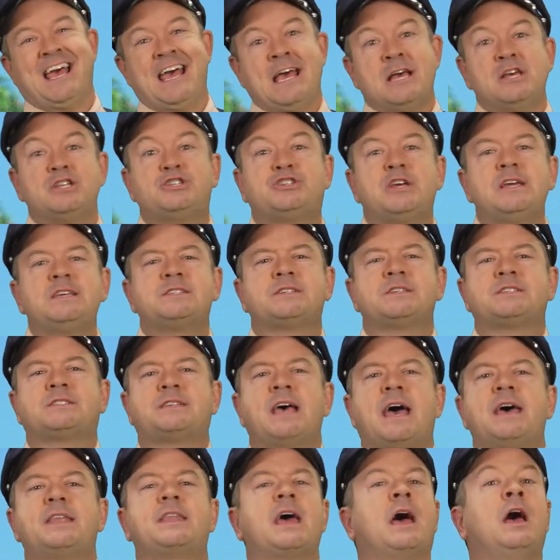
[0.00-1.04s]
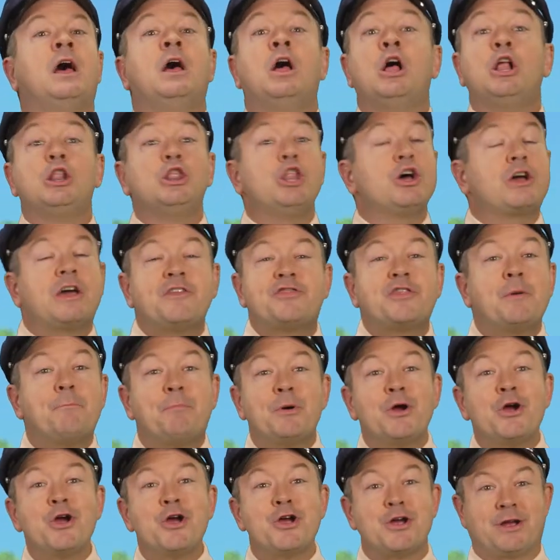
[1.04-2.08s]
Jesus said, "Look at the
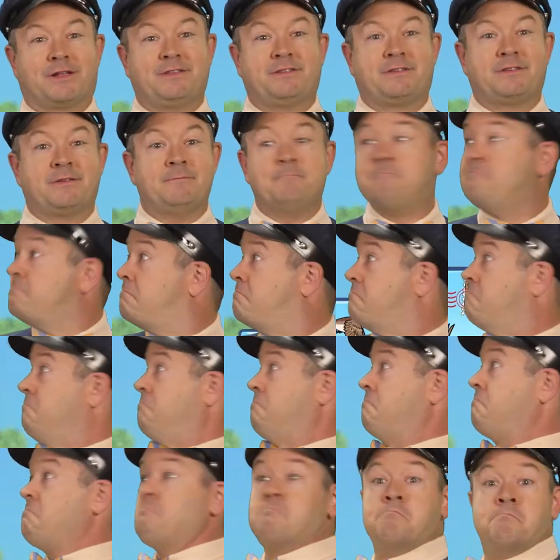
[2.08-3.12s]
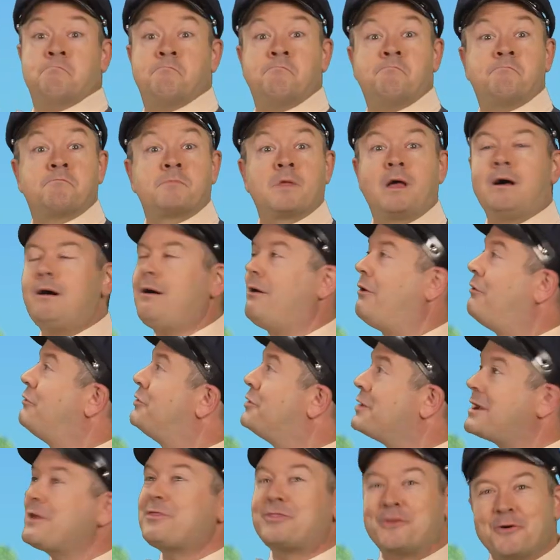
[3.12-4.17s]
birds." Oh,
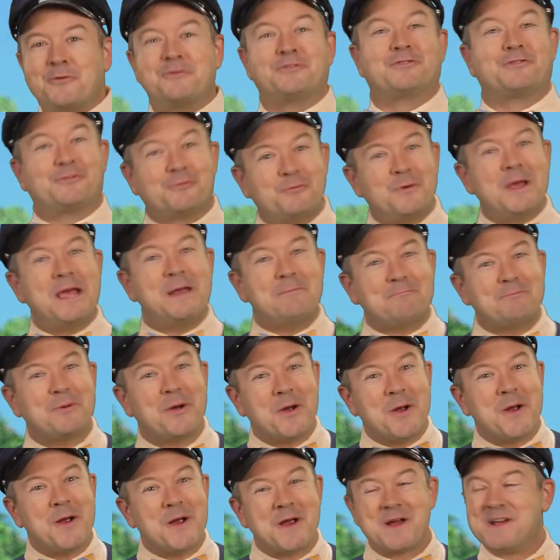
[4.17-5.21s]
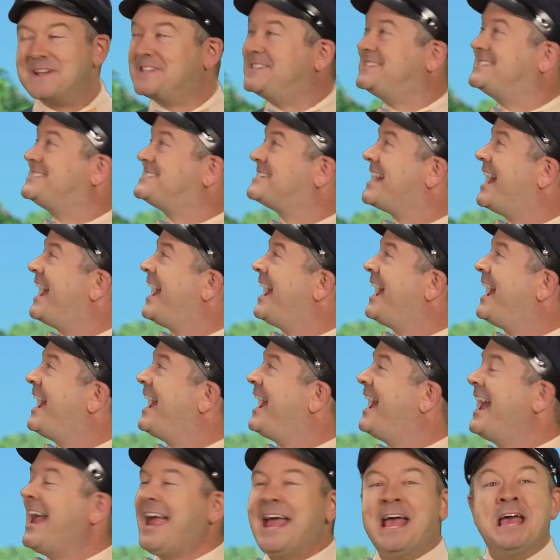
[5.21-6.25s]
look at those sweet birds.
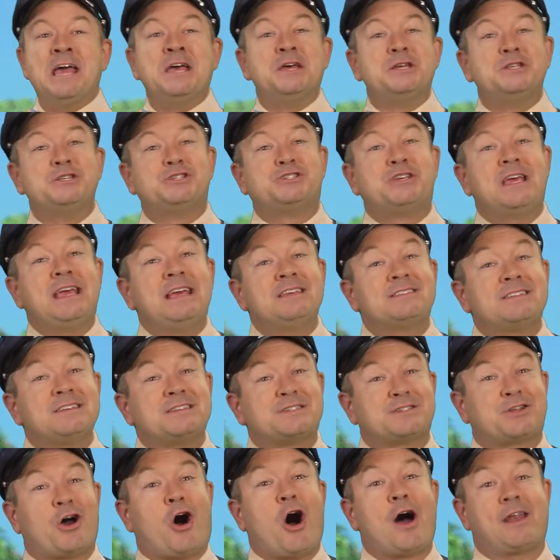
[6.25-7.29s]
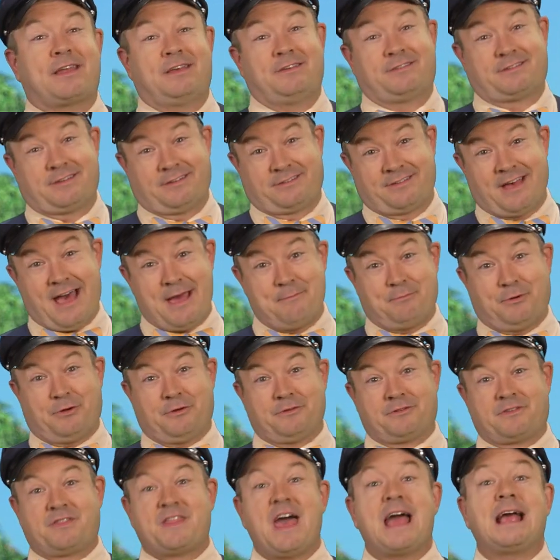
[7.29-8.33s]
Jesus taught his
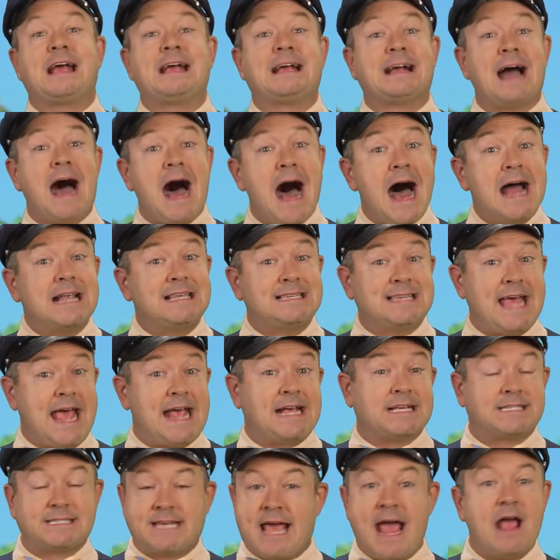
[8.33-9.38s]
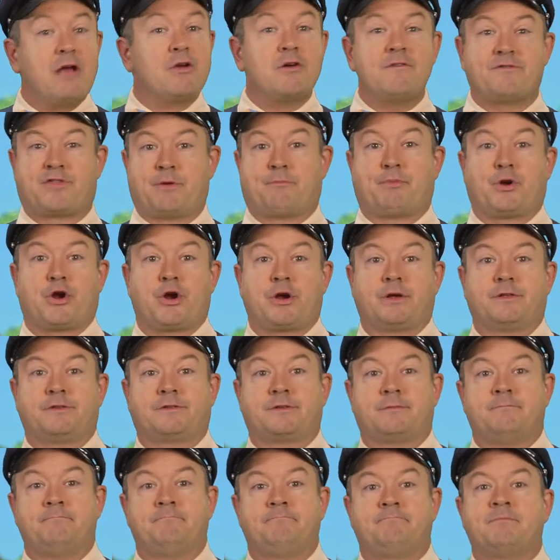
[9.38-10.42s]
disciples that God takes care of the birds.
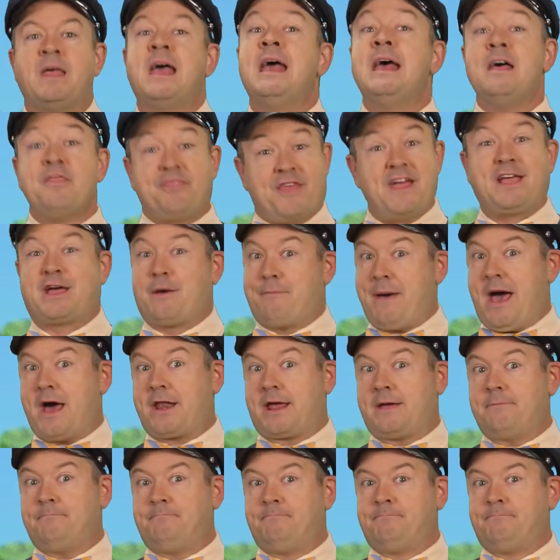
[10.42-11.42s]
Think about it.